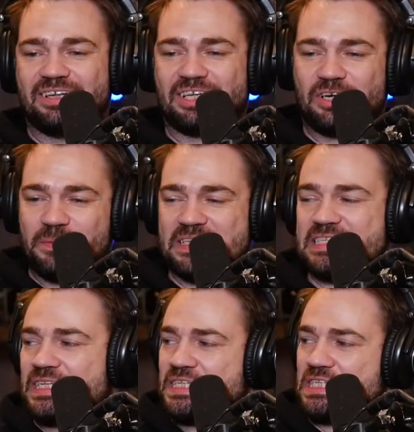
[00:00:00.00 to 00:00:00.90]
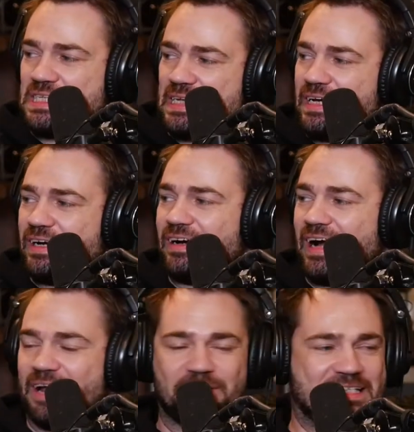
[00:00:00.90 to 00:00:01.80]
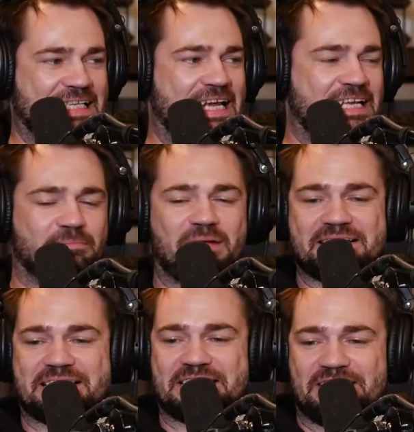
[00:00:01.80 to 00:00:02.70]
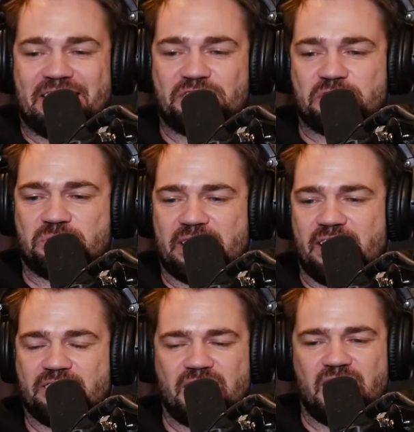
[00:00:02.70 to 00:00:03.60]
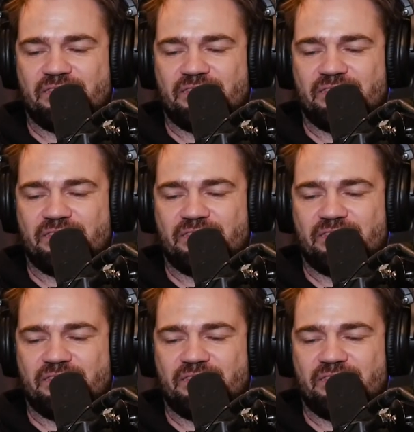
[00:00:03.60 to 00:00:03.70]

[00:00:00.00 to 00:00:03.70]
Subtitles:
little bit sincere and was sending a message, he like trailed off.